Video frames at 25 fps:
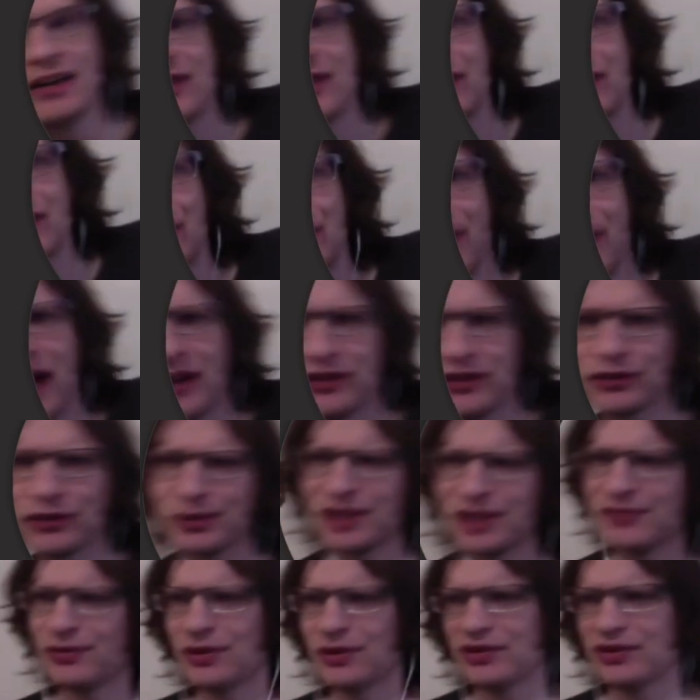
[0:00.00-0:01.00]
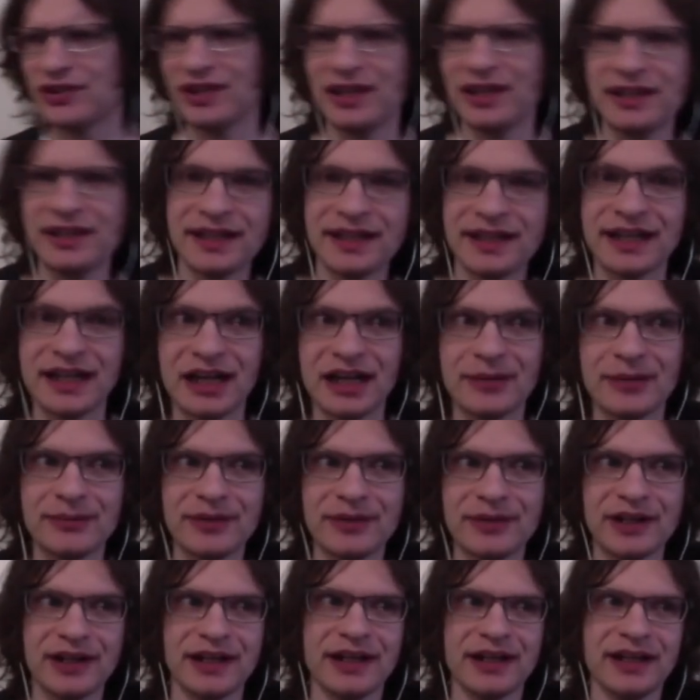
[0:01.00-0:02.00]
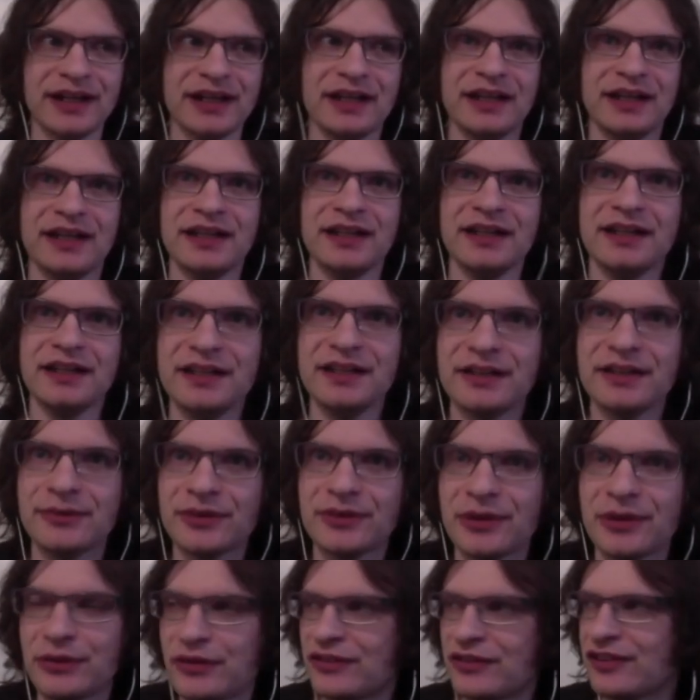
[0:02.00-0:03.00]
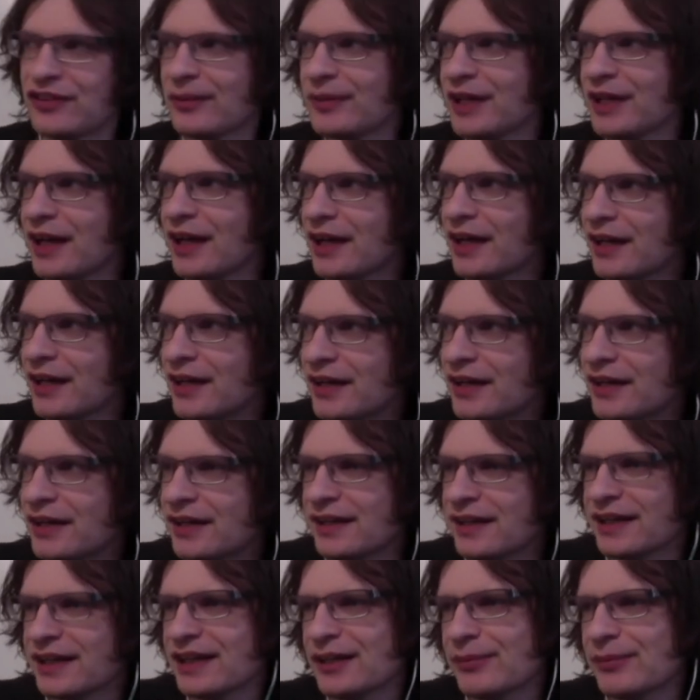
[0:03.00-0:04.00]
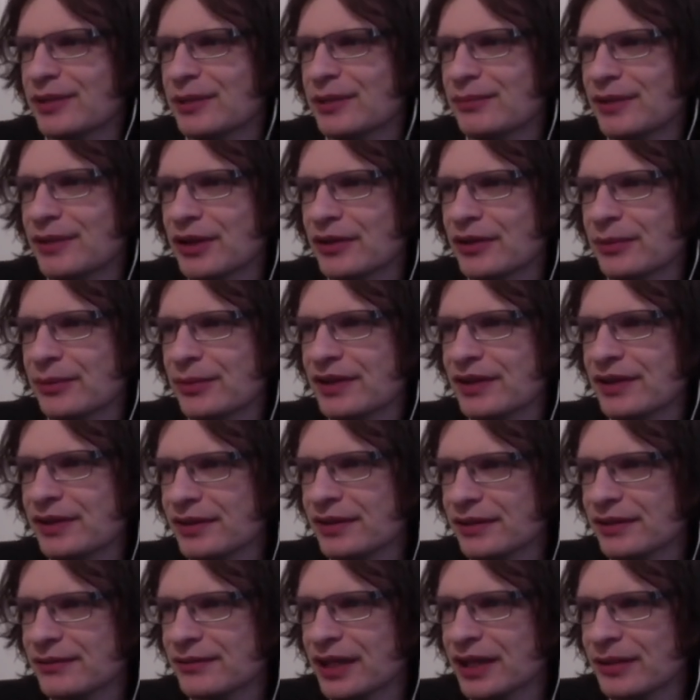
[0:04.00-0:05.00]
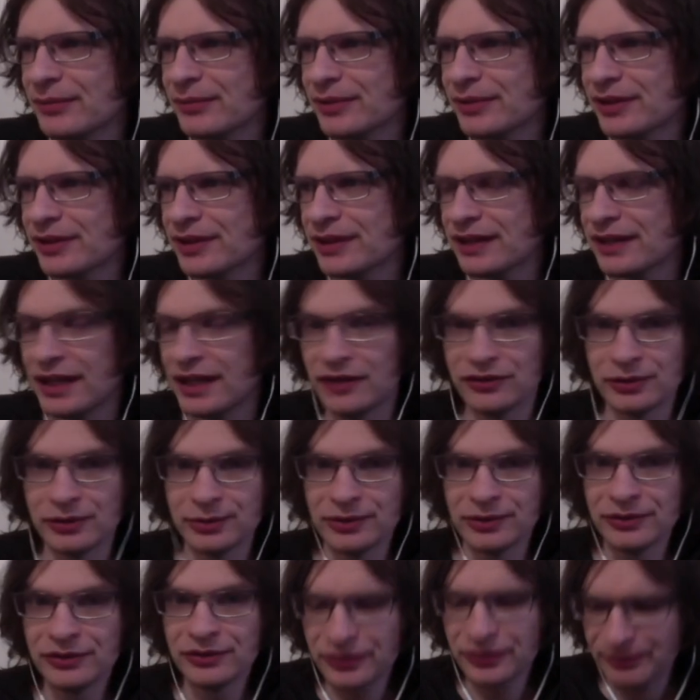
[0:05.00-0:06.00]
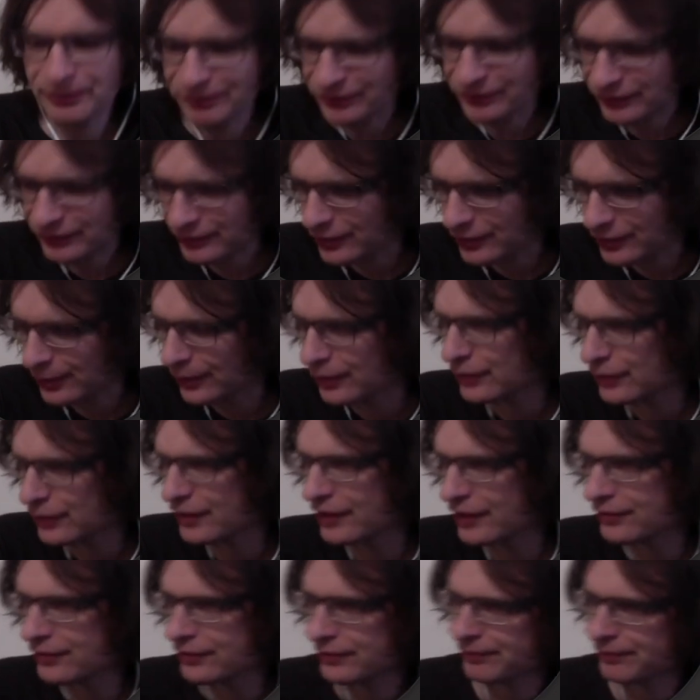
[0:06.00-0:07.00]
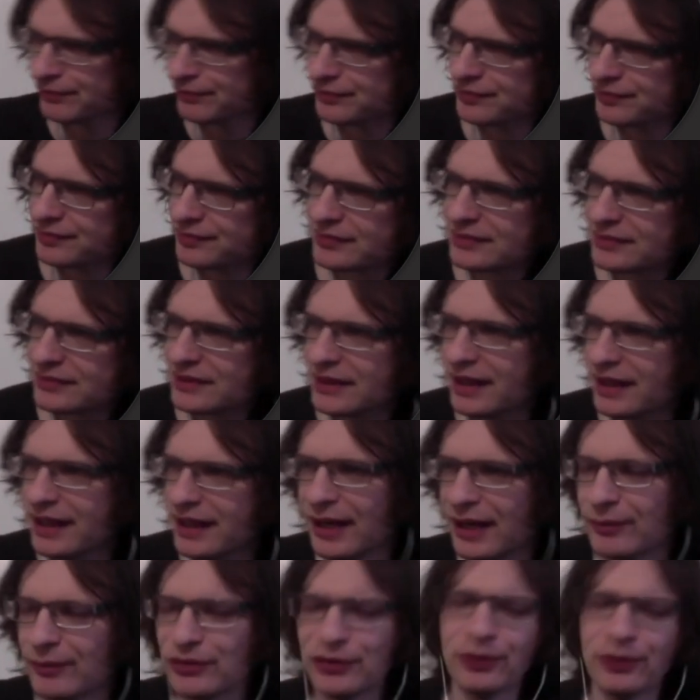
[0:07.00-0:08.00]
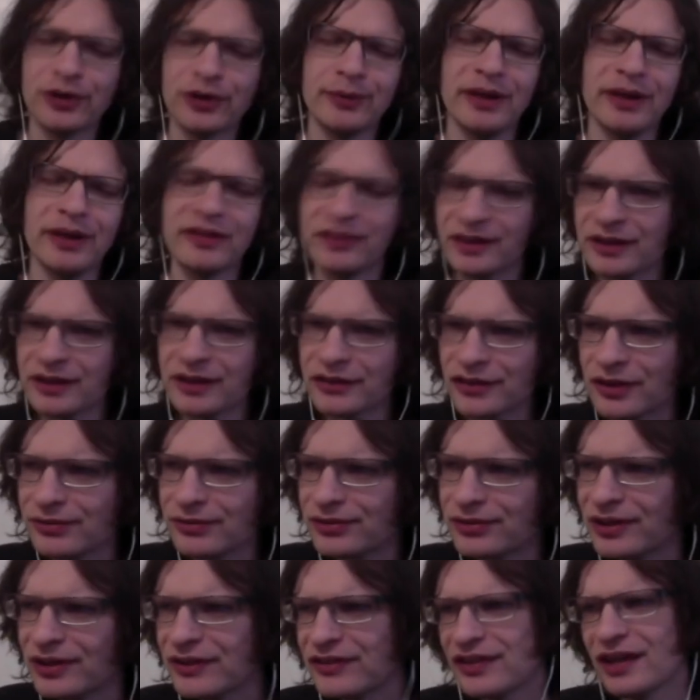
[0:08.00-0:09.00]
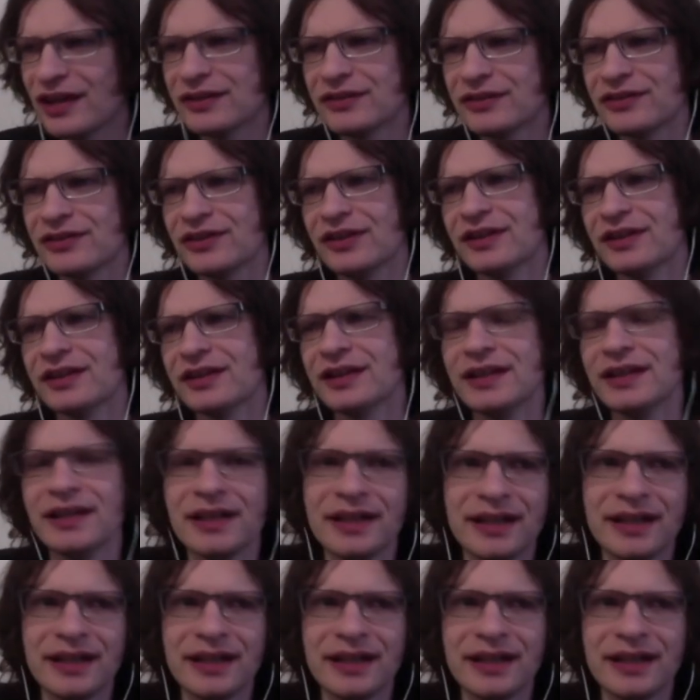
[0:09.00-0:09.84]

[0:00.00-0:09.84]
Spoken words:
So around 2014, there was a seminar here in Melbourne run by Andrew Bruce from Autograph, talking about theatre software and sound design.